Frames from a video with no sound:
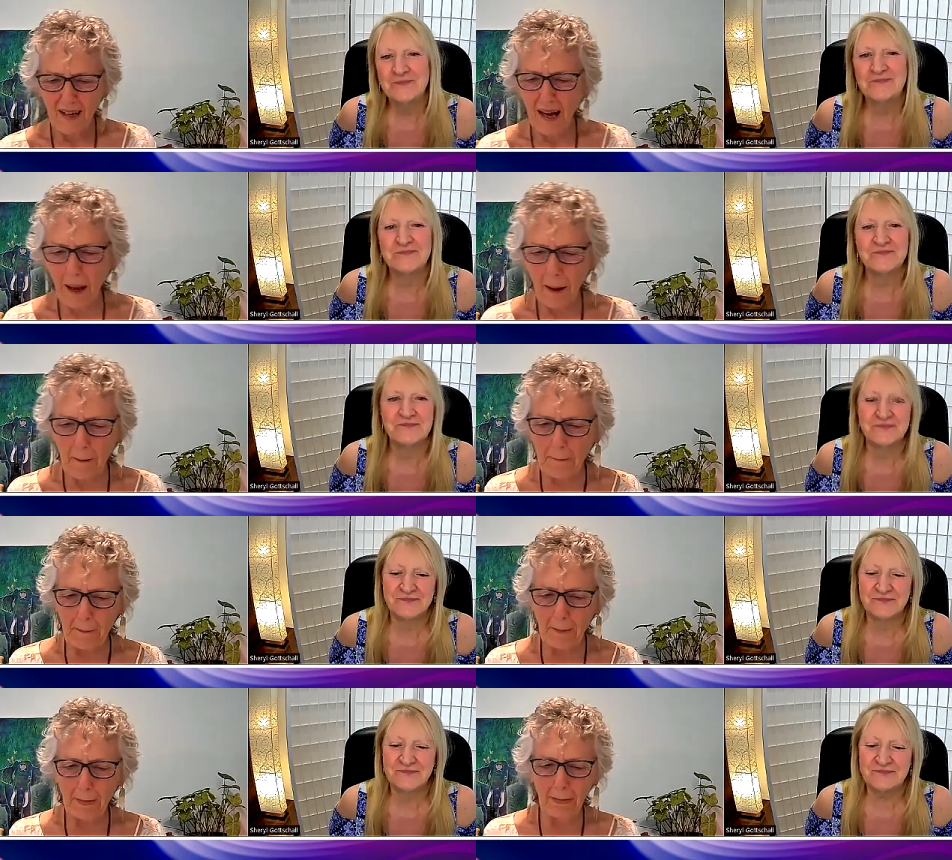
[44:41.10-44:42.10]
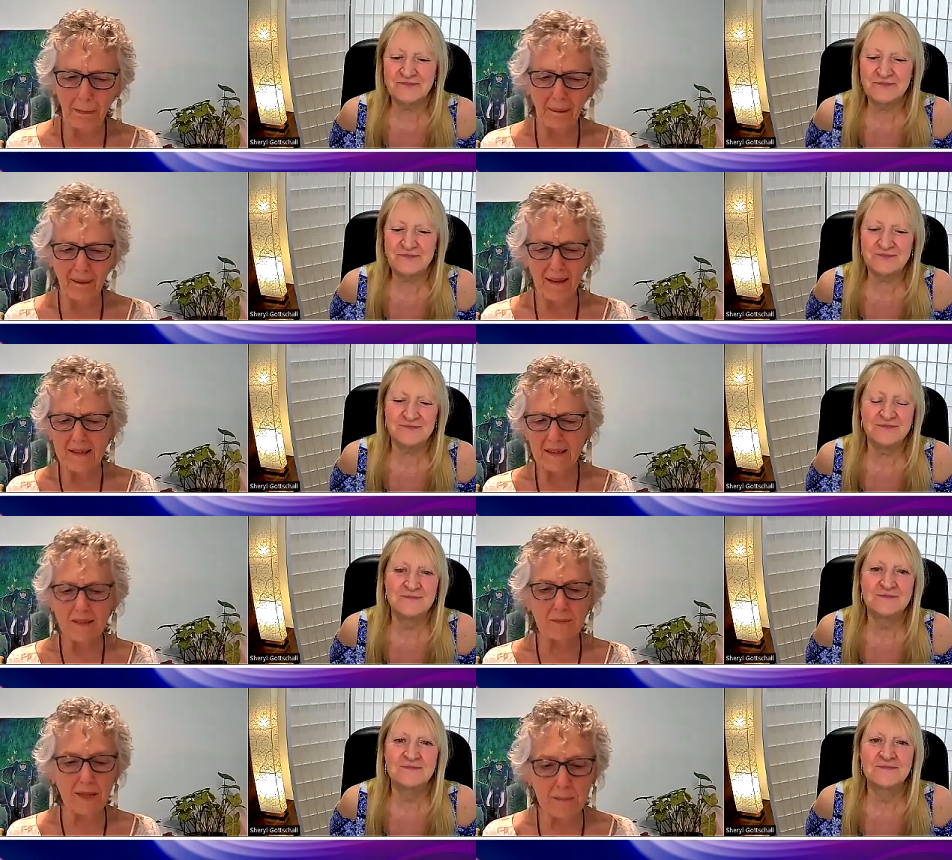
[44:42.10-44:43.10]
Speaker 1: um,
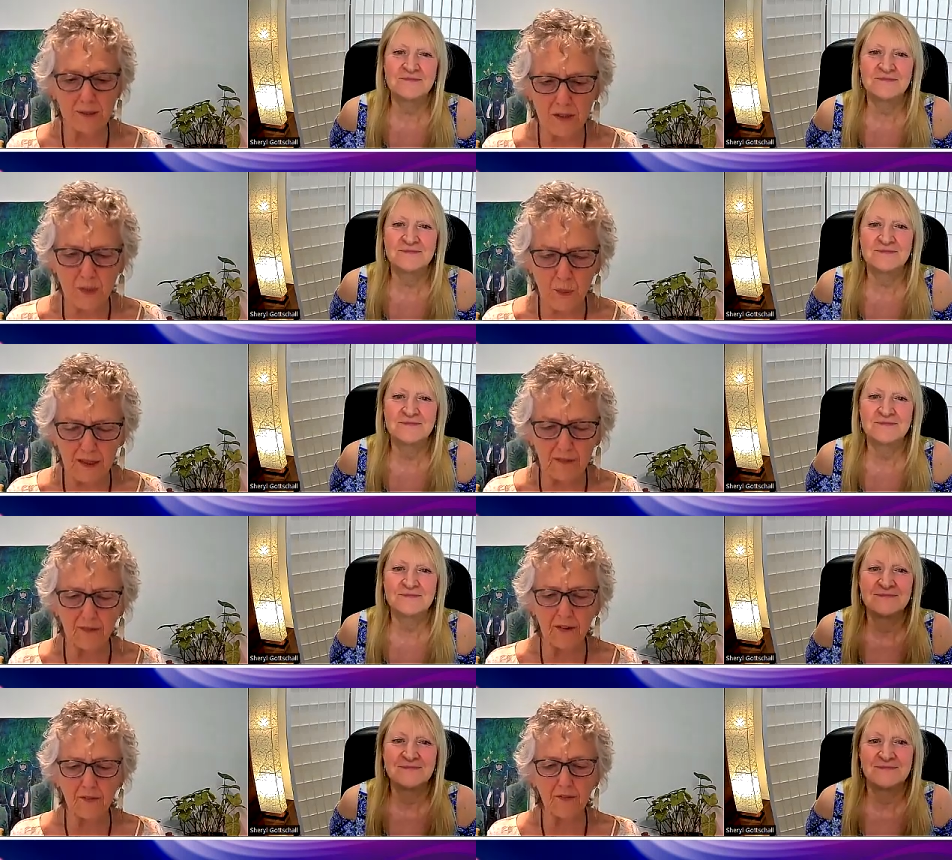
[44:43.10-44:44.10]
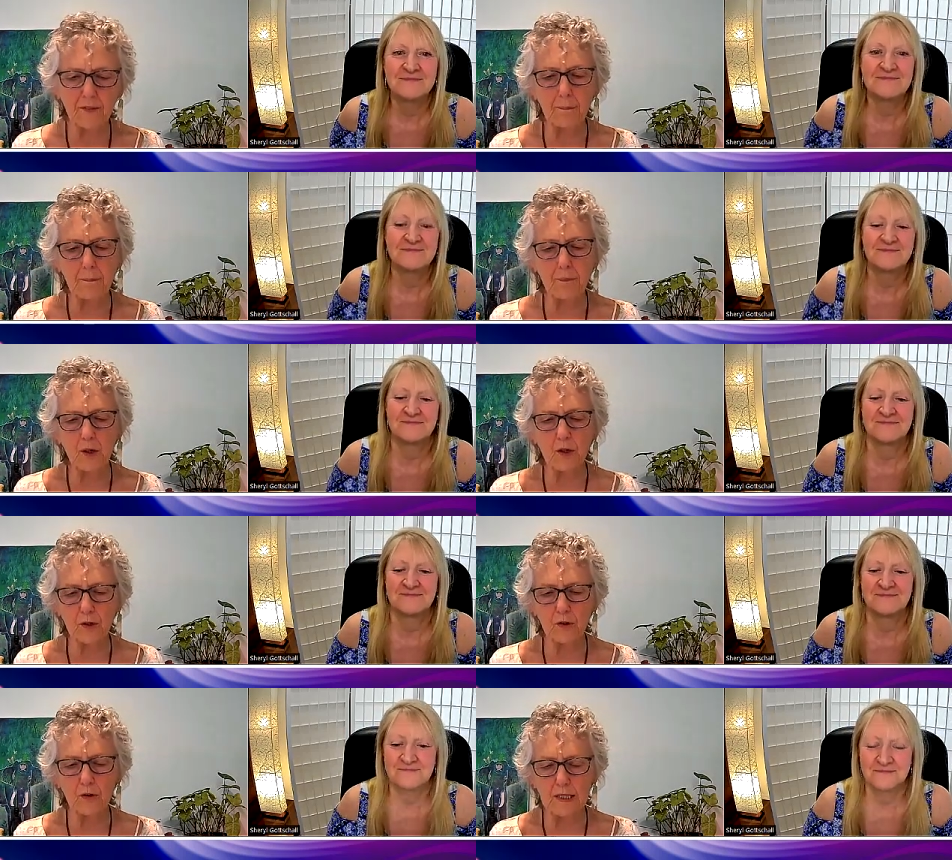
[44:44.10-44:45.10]
September the 25th,
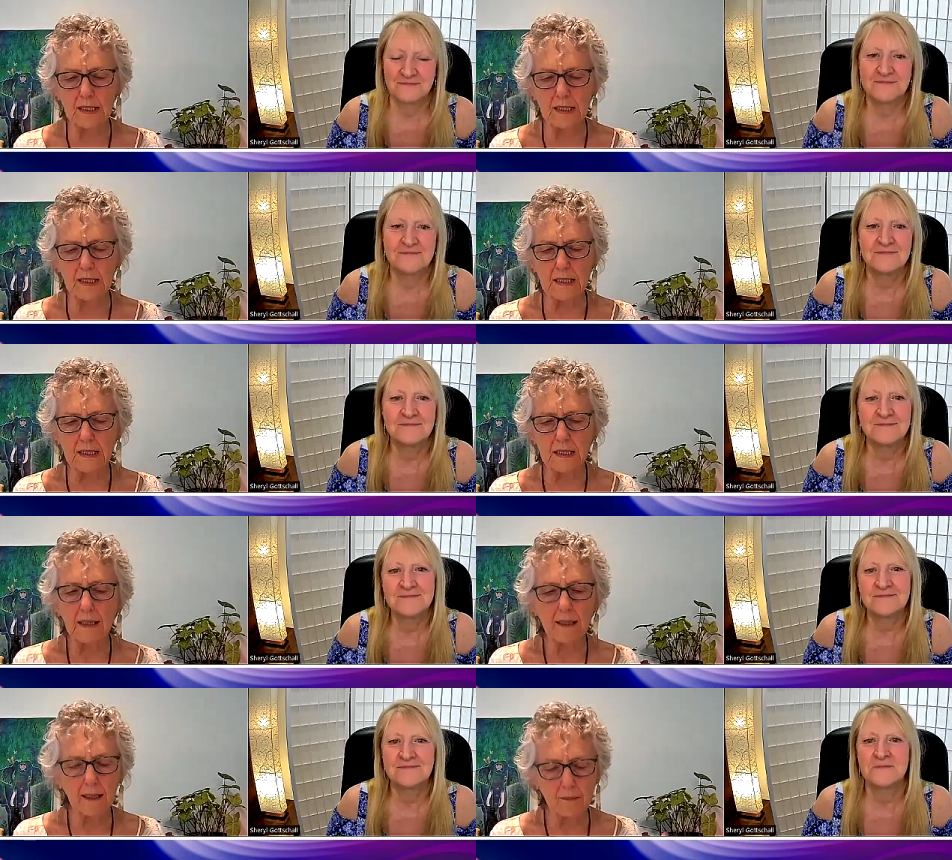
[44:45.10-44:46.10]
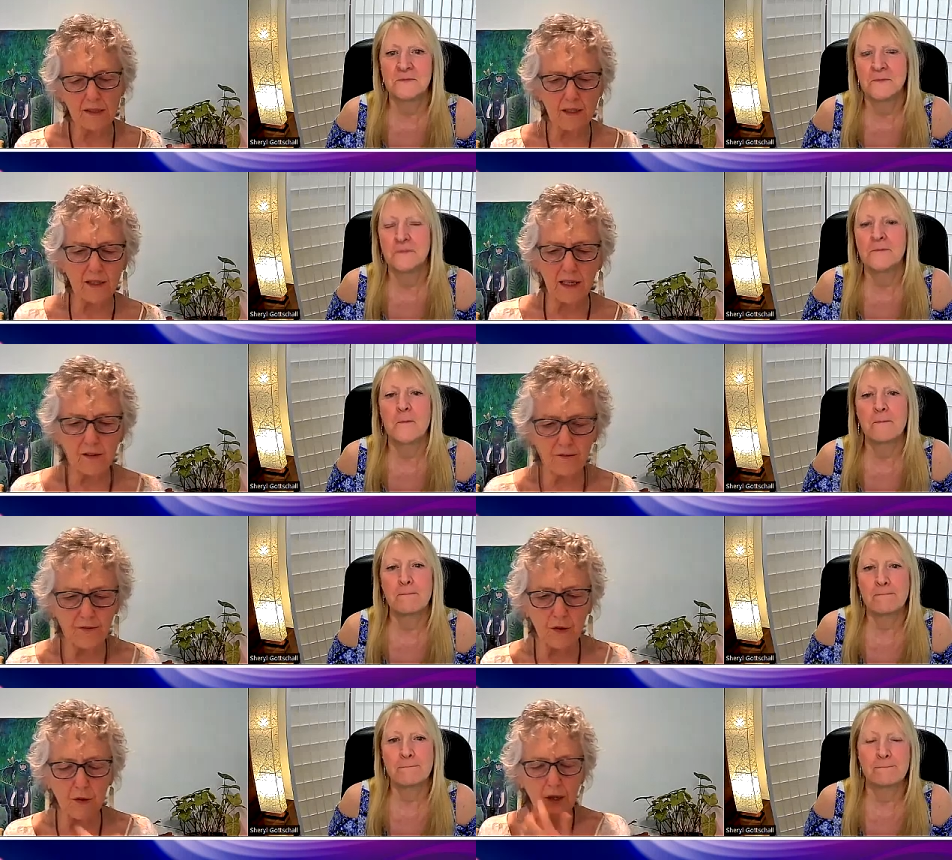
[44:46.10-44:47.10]
Mercury coming to the end of
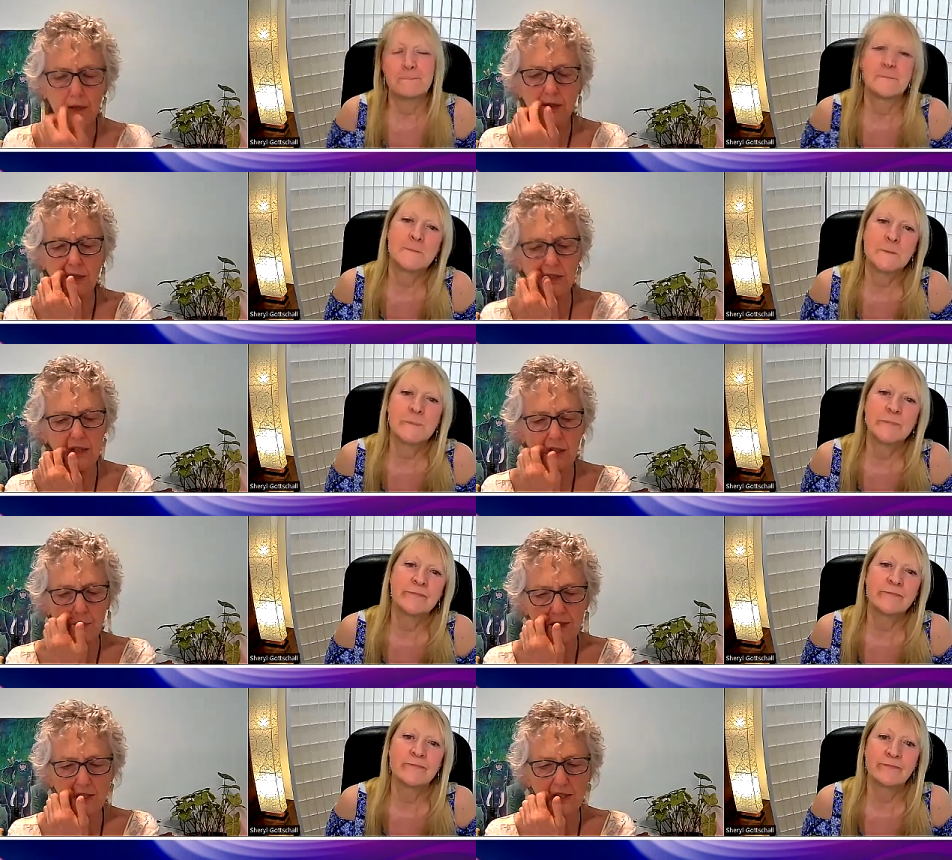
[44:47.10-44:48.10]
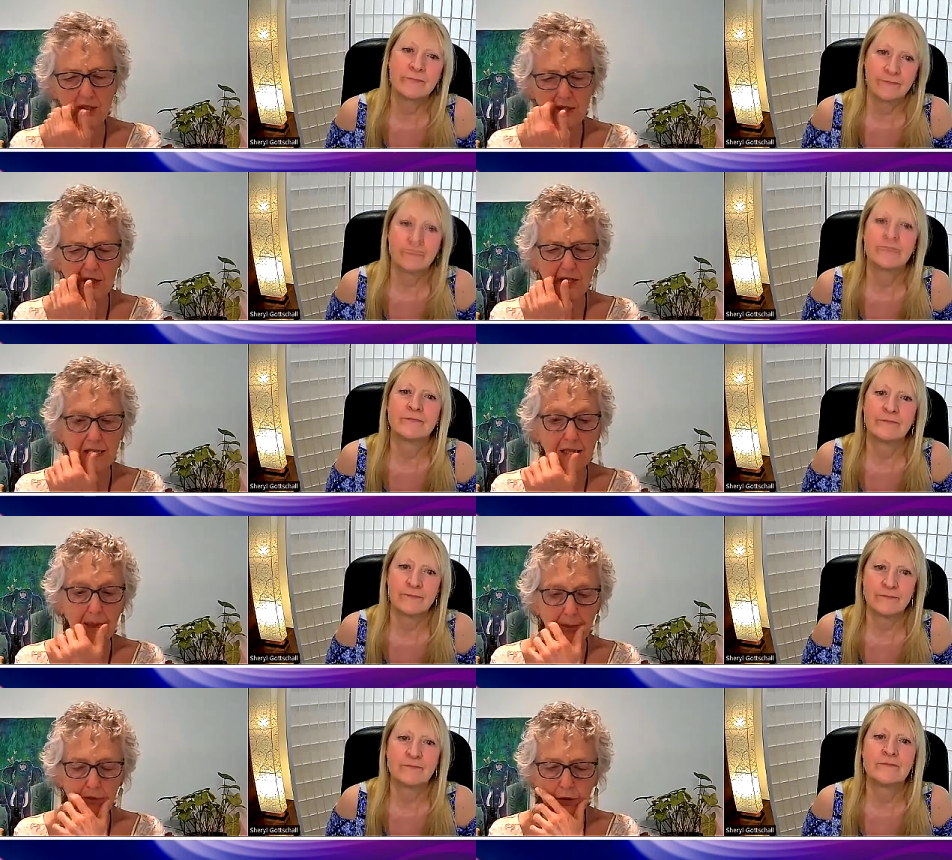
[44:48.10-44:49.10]
Virgo is in opposition to
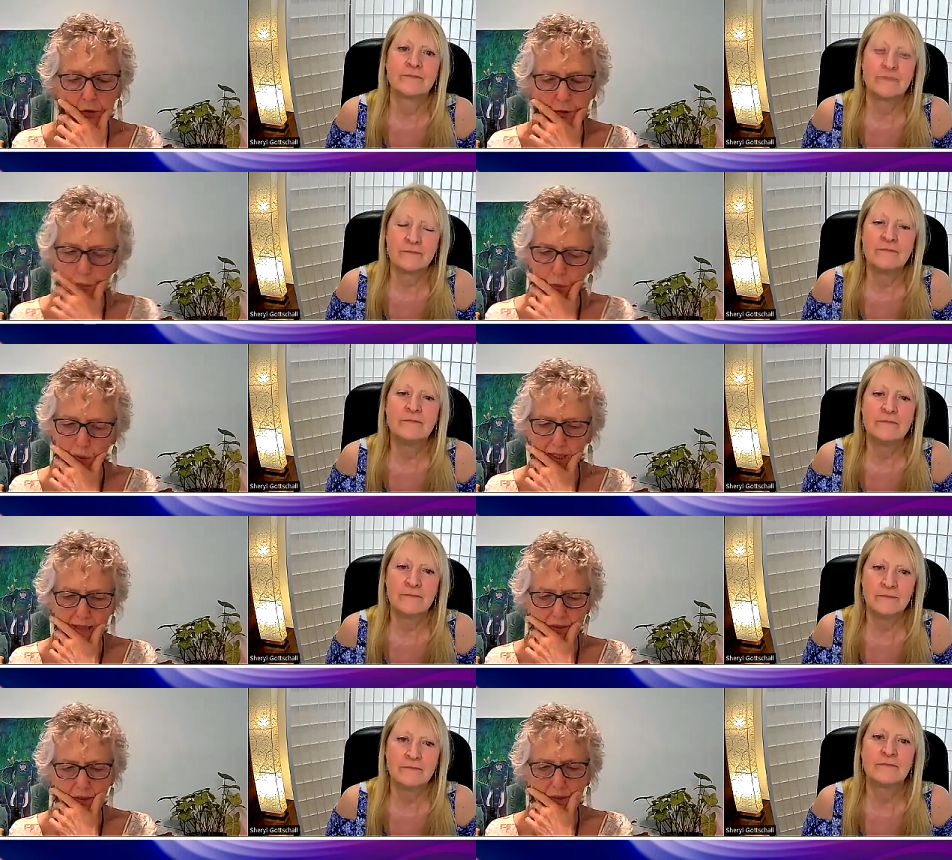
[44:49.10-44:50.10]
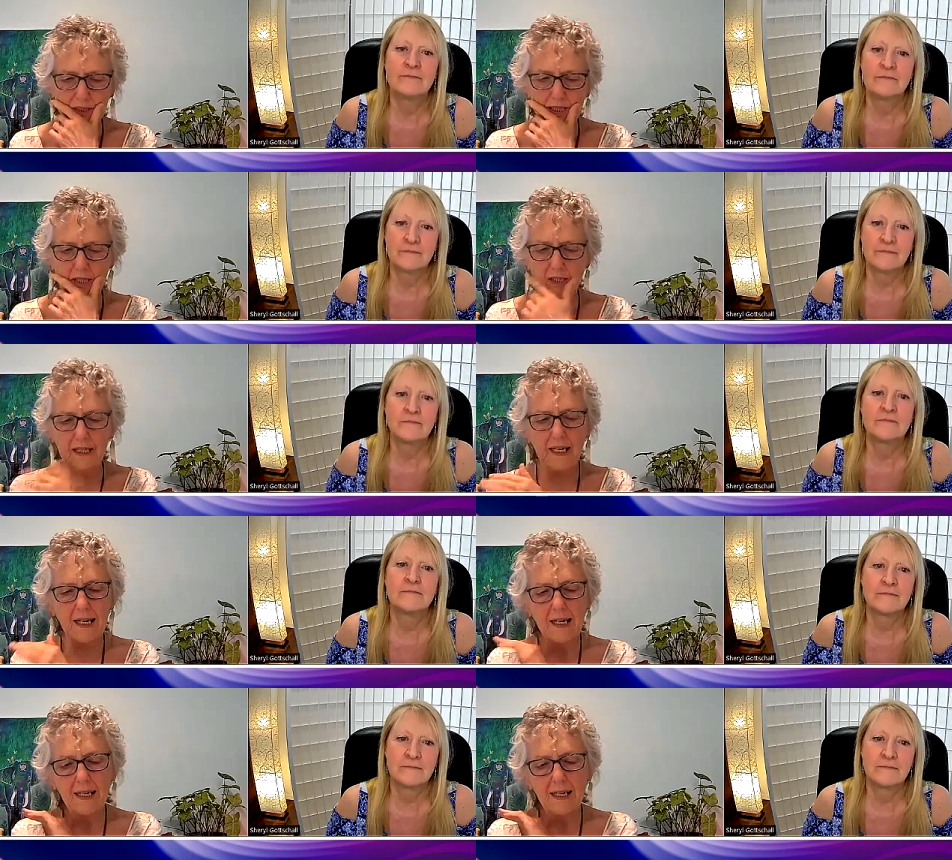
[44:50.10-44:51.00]
Neptune, more Neptune energy,